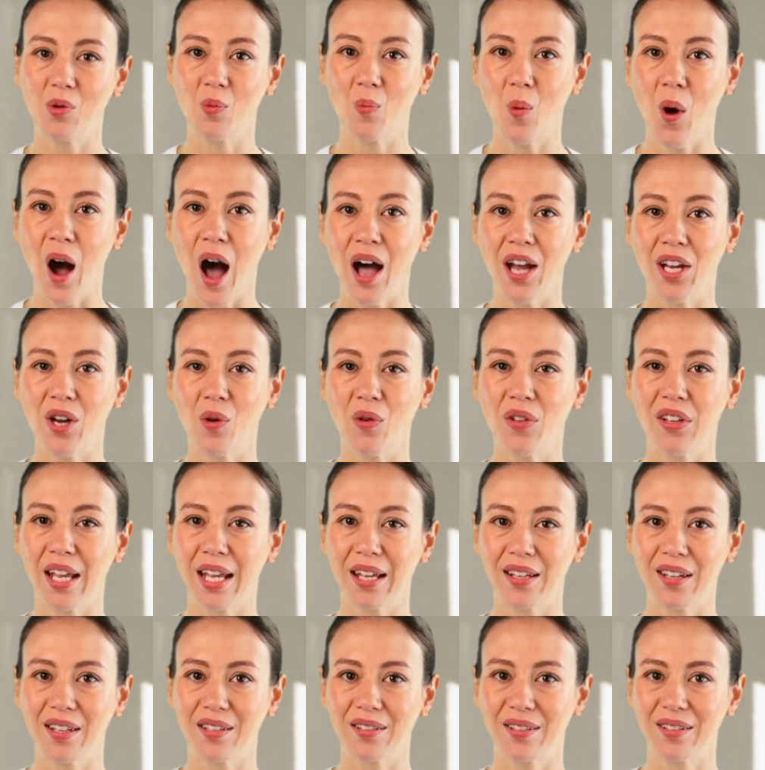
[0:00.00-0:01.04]
why you
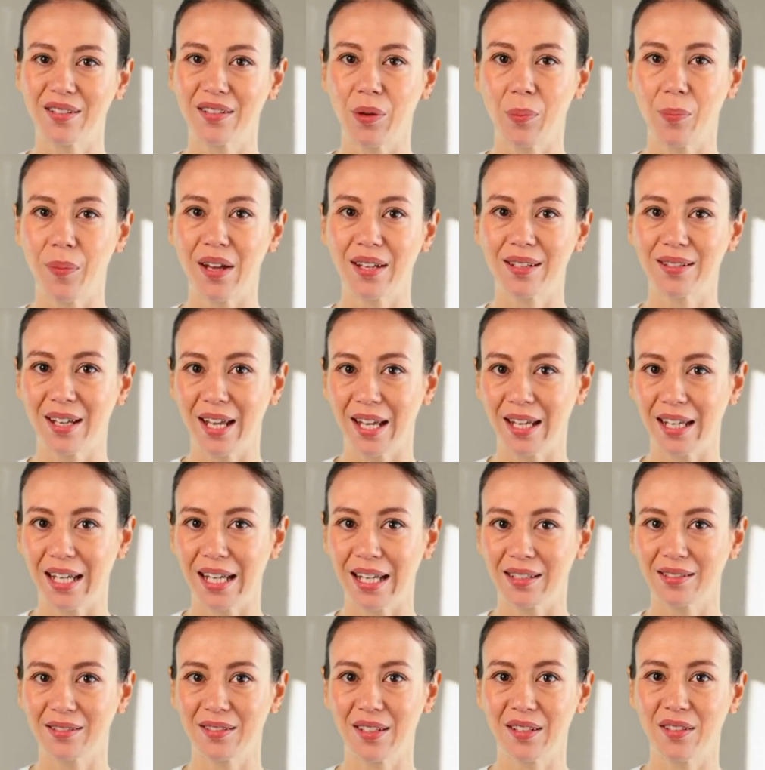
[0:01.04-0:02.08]
think this is the best idea
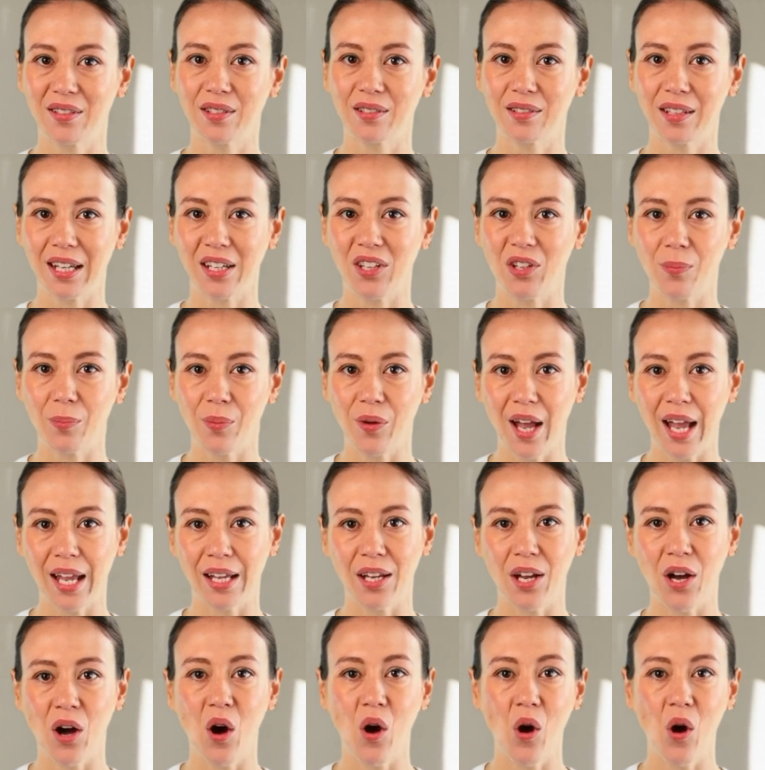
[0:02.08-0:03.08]
since sliced bread,